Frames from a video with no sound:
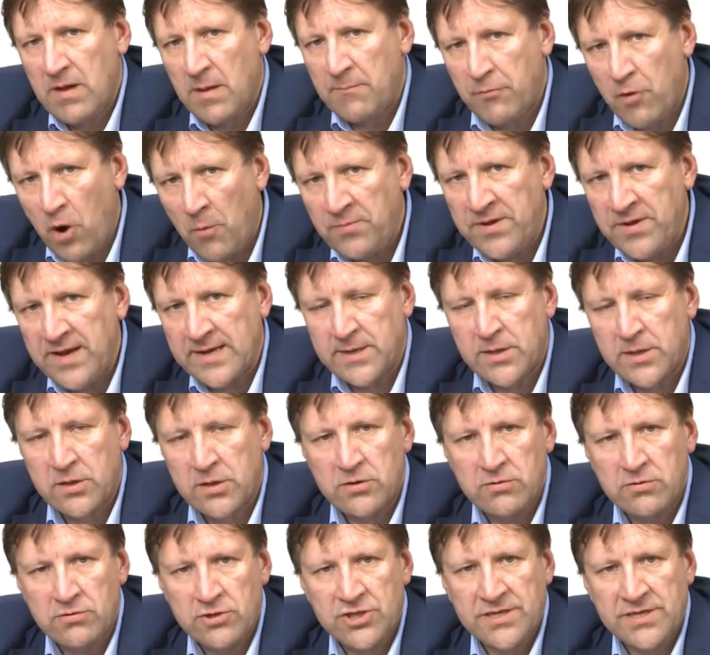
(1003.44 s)
appropriate
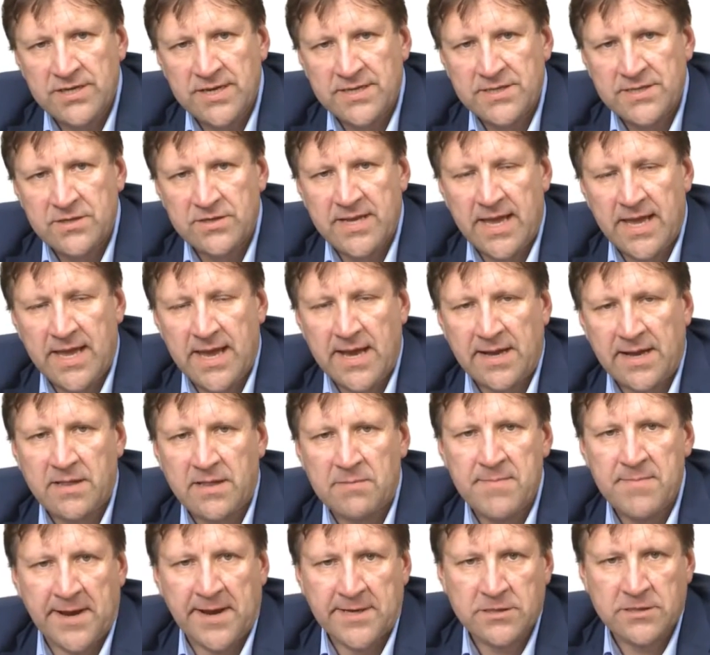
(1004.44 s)
solution is to take
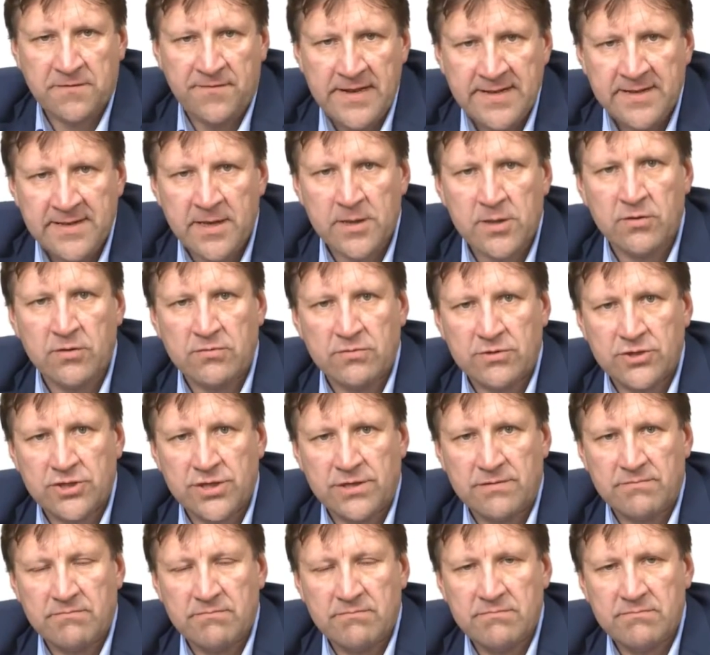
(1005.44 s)
the matched filter
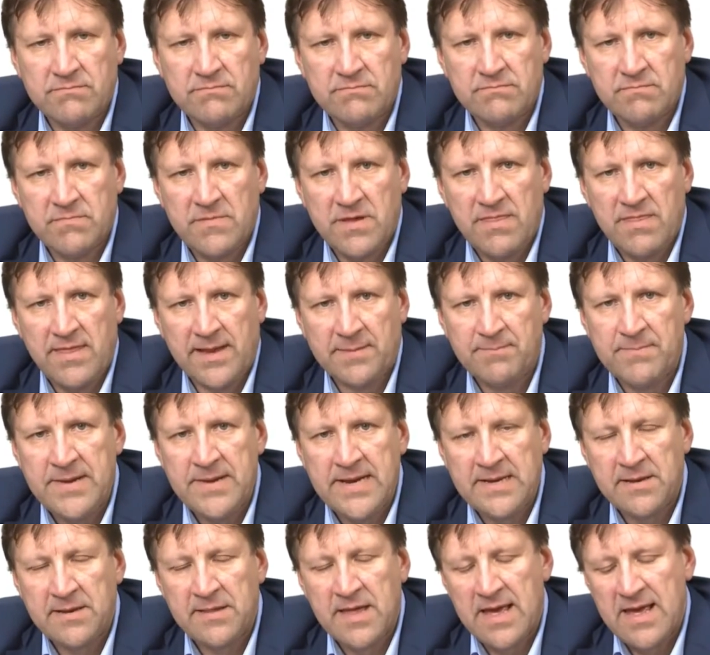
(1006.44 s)
solution. That
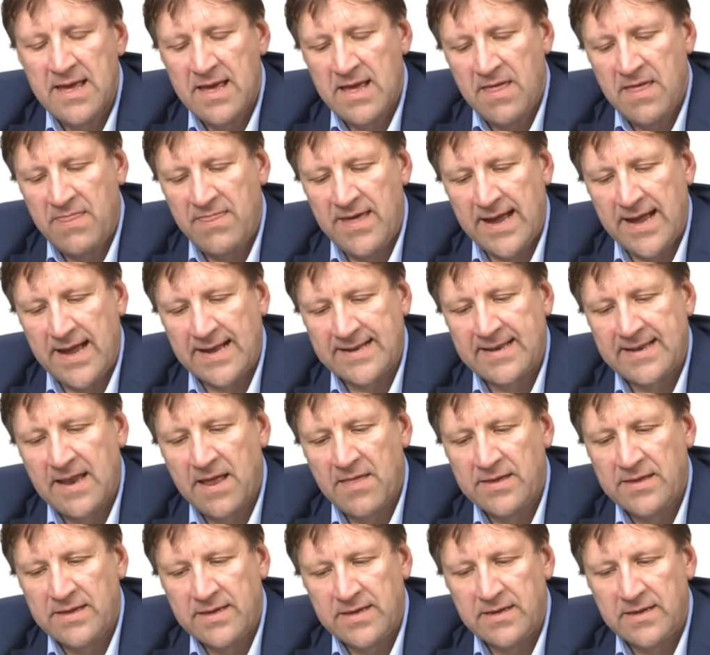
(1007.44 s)
means
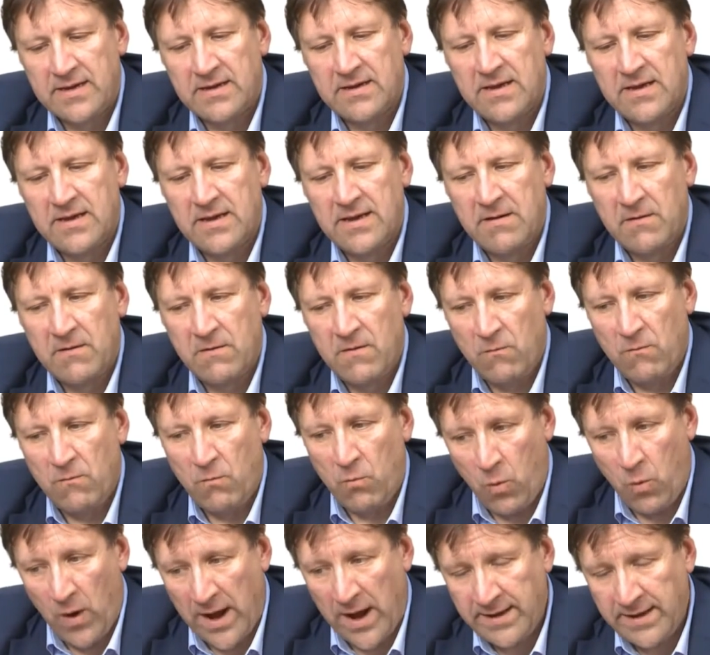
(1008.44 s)
that the
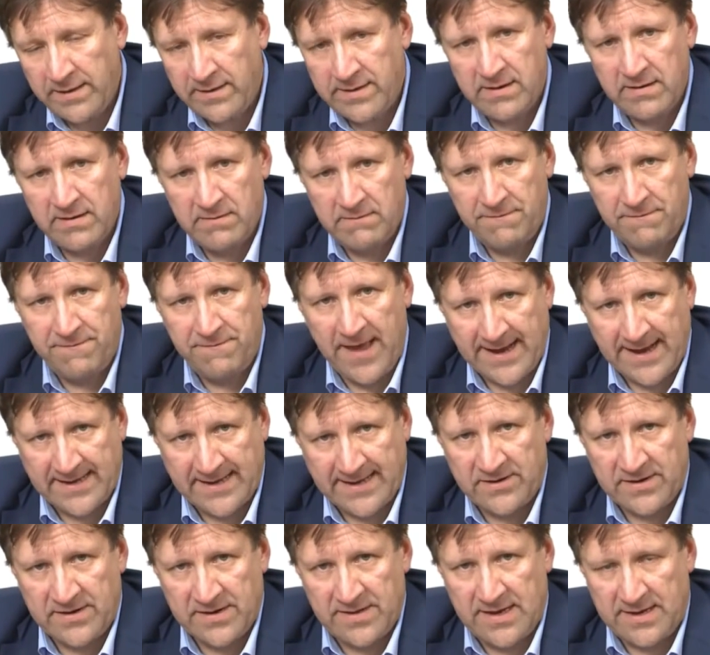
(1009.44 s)
weight
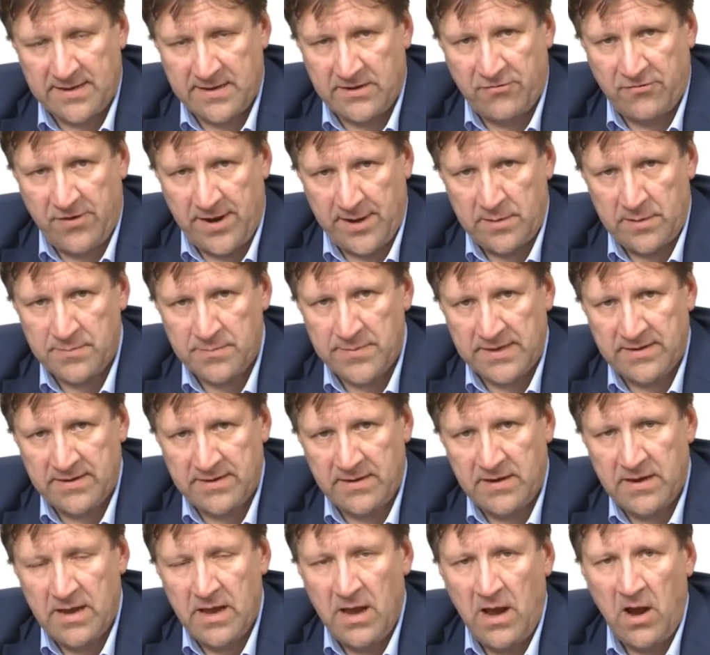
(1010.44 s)
factors at the
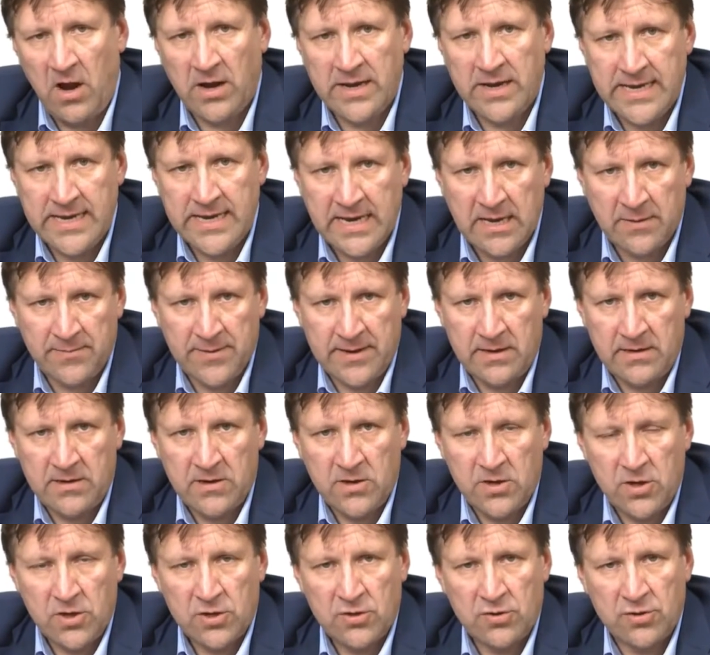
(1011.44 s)
transmitter are
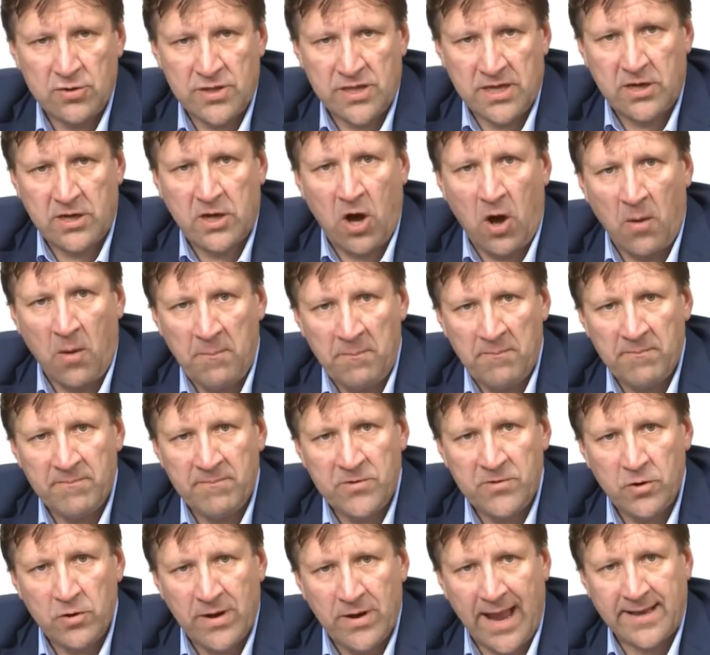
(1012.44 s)
equal to the
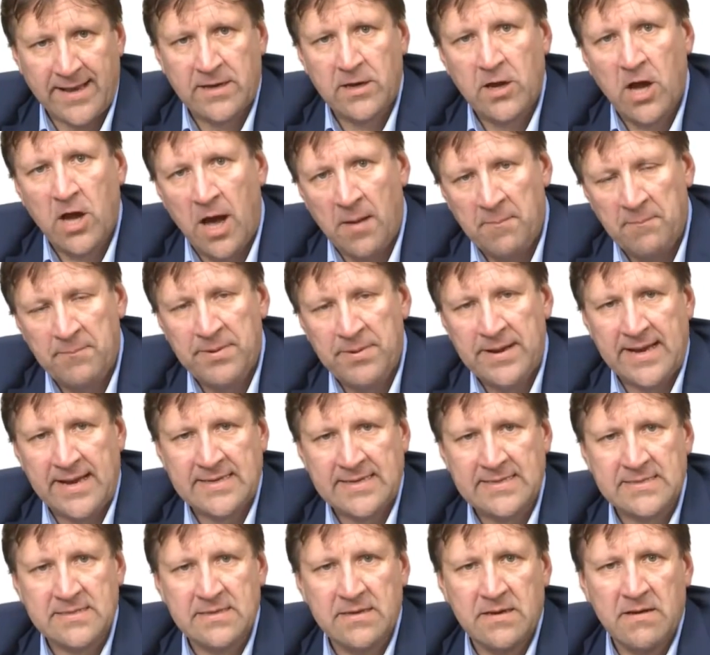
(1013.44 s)
conjugate
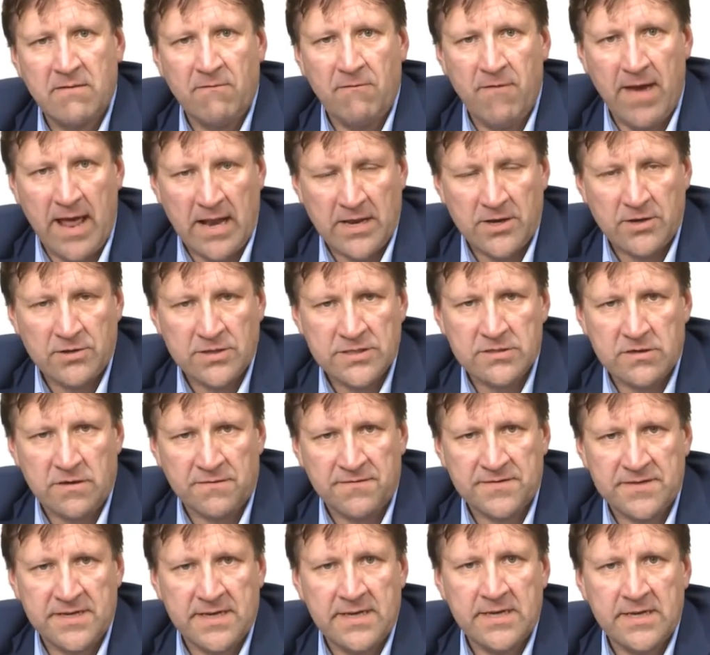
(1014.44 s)
complex values
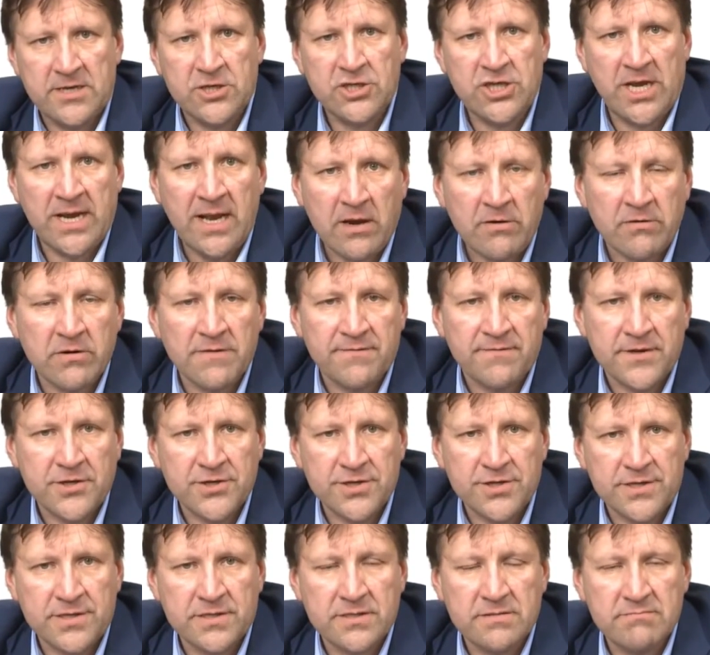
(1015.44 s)
of the channel
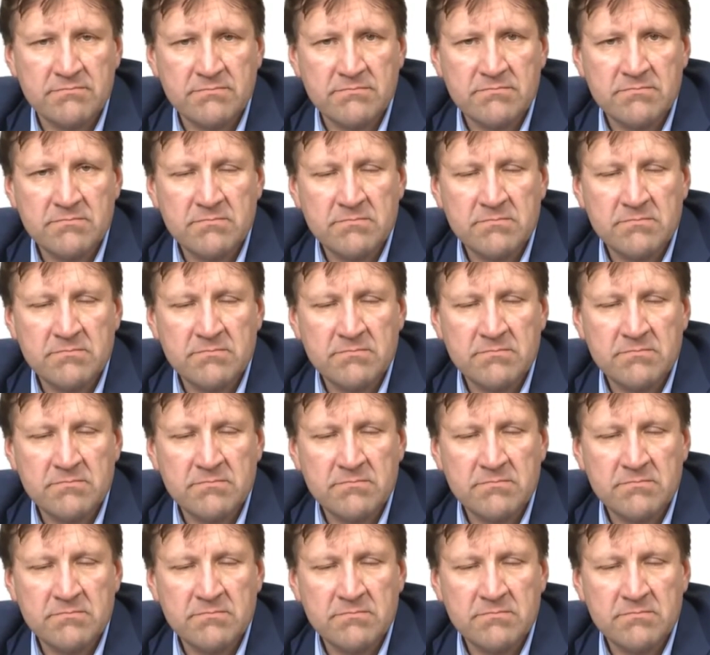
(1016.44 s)
coefficients.